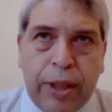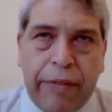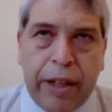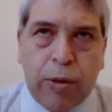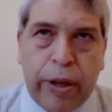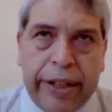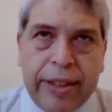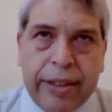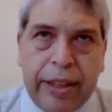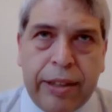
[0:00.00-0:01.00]
have a
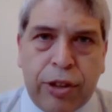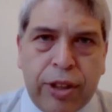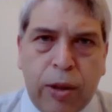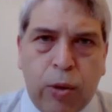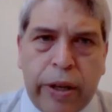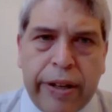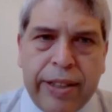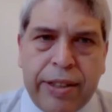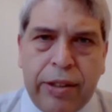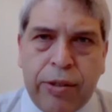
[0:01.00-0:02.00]
total
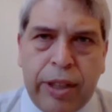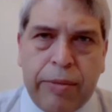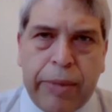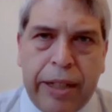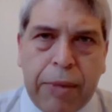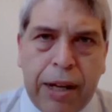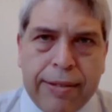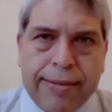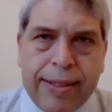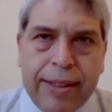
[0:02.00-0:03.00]
quarantine during many
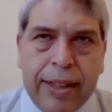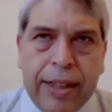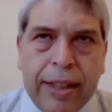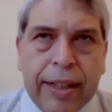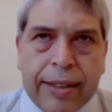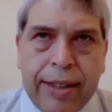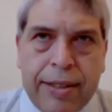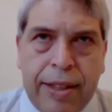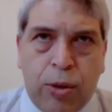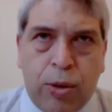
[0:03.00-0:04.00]
months. The
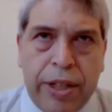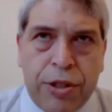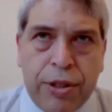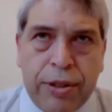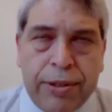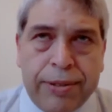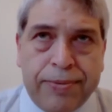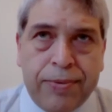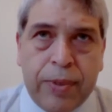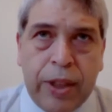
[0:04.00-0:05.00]

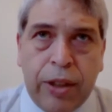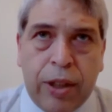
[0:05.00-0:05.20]
situation,